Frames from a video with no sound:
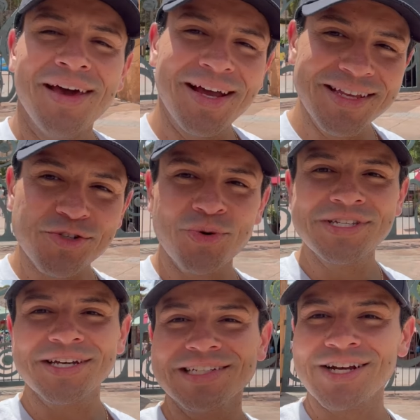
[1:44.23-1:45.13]
and this one's
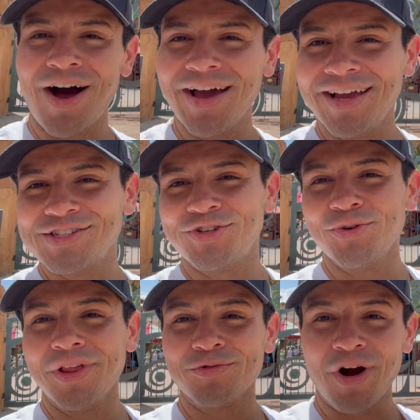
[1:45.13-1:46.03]
gonna tie
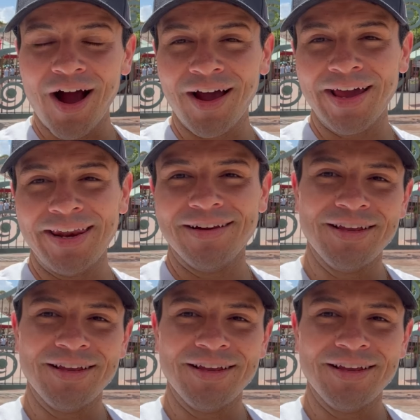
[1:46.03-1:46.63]
into the ride,